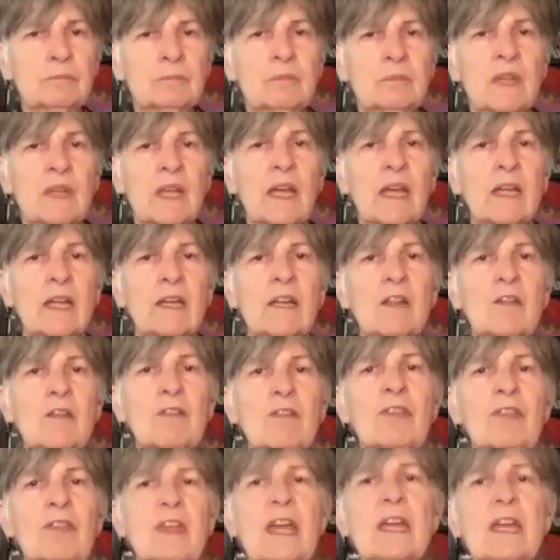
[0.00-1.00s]
and a
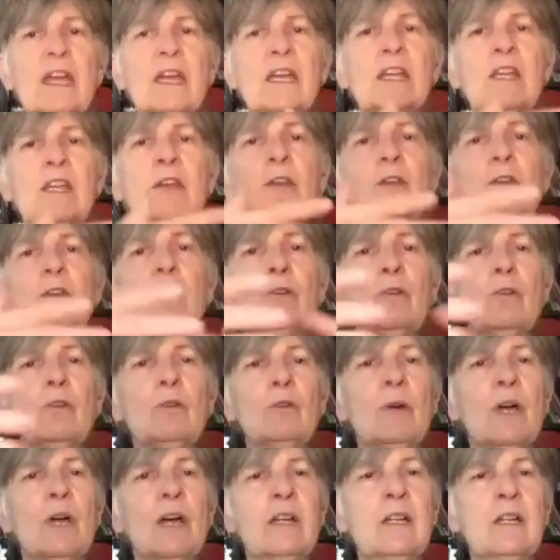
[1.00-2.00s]
thank
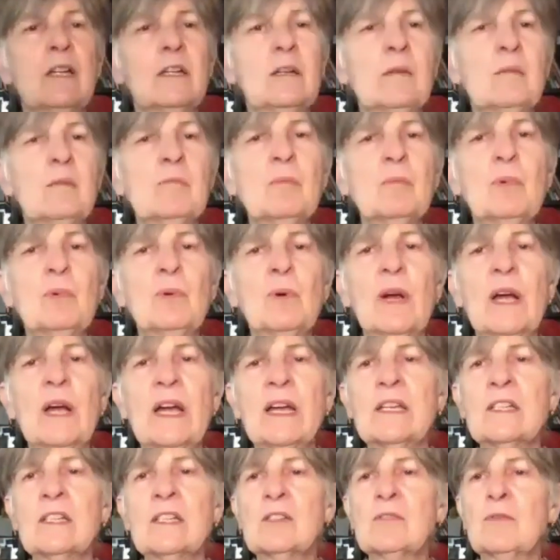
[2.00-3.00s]
you and an
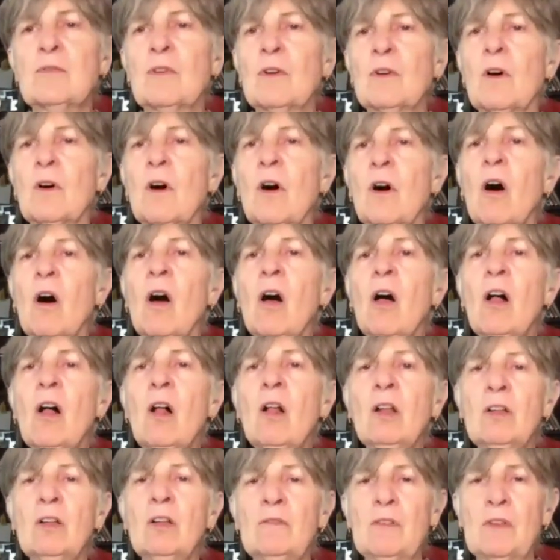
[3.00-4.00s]
embrace for
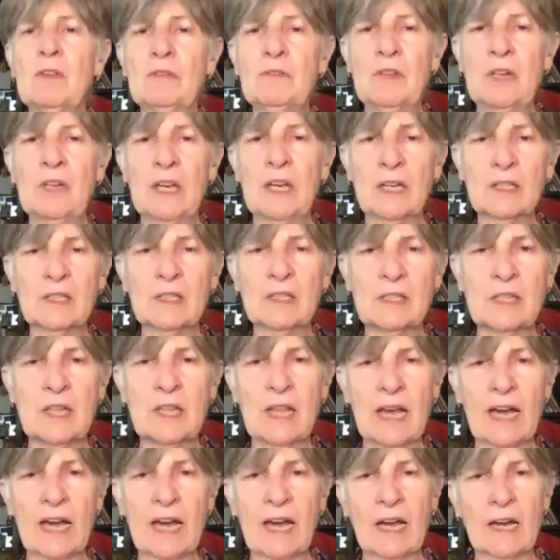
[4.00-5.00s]
all of the things
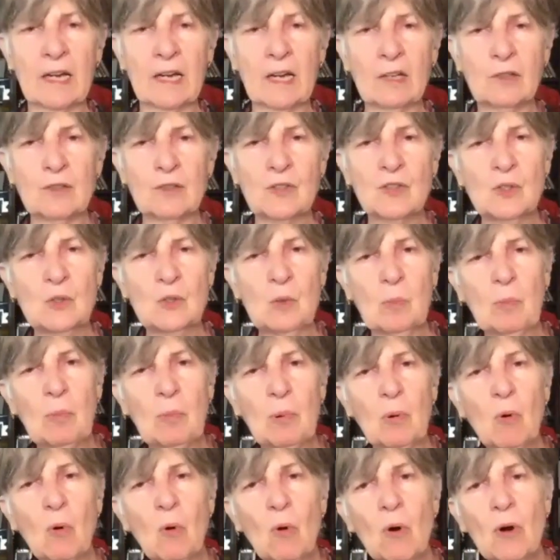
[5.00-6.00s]
that
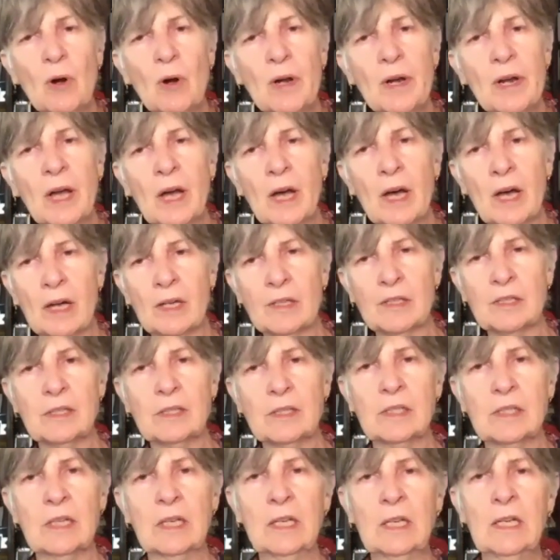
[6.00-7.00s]
support
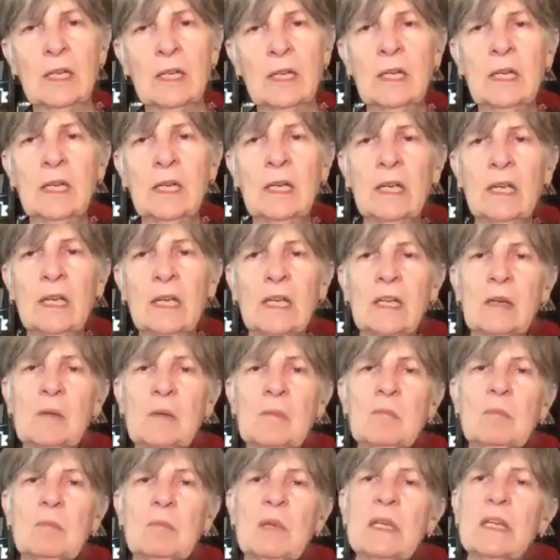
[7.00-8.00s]
us
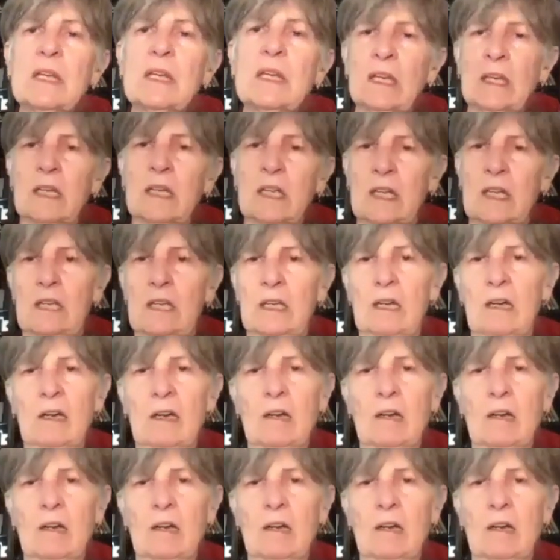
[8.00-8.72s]
in being here,